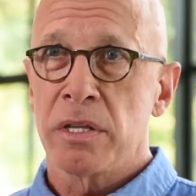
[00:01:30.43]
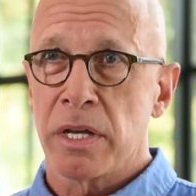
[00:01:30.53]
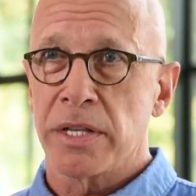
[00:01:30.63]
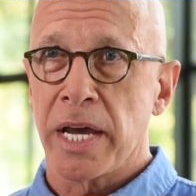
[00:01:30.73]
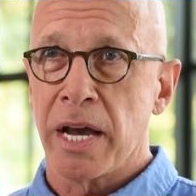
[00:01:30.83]

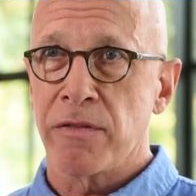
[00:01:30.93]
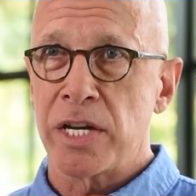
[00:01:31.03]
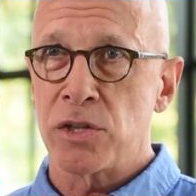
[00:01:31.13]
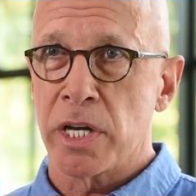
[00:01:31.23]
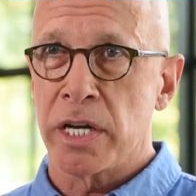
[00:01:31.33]
that they have
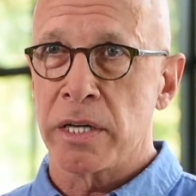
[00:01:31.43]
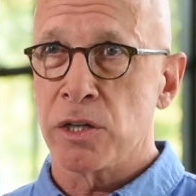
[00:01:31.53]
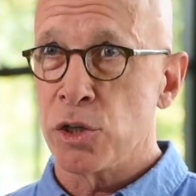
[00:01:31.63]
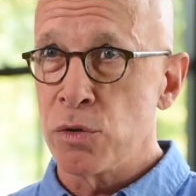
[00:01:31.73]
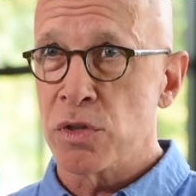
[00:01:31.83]
as they
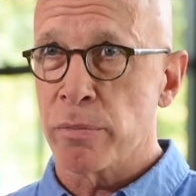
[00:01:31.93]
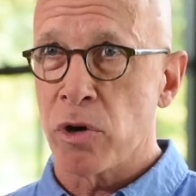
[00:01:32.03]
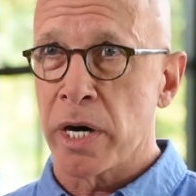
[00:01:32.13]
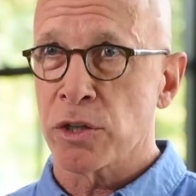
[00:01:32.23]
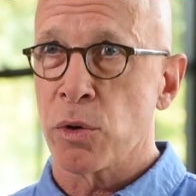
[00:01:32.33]
use the
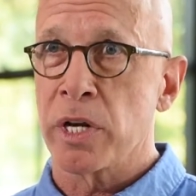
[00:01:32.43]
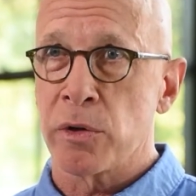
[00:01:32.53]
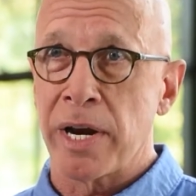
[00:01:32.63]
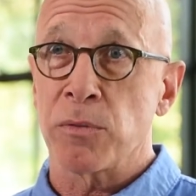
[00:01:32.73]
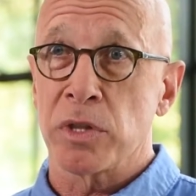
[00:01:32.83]
product or
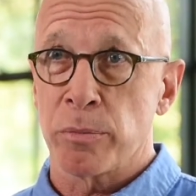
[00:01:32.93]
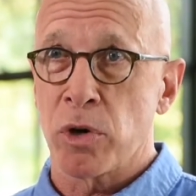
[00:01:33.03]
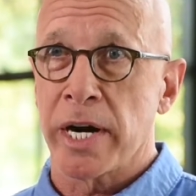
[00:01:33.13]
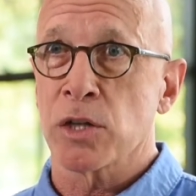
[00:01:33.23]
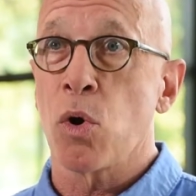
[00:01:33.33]
interact with the
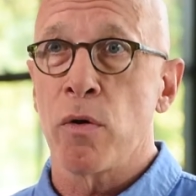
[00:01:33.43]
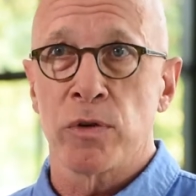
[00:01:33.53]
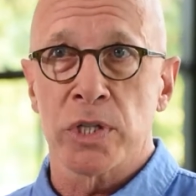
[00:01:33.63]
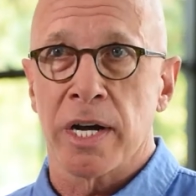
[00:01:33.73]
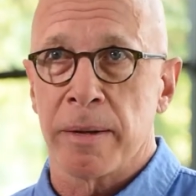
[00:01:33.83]
product
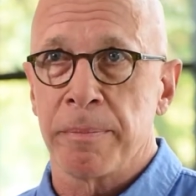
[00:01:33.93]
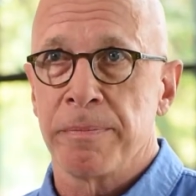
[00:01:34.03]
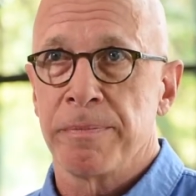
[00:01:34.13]
over time.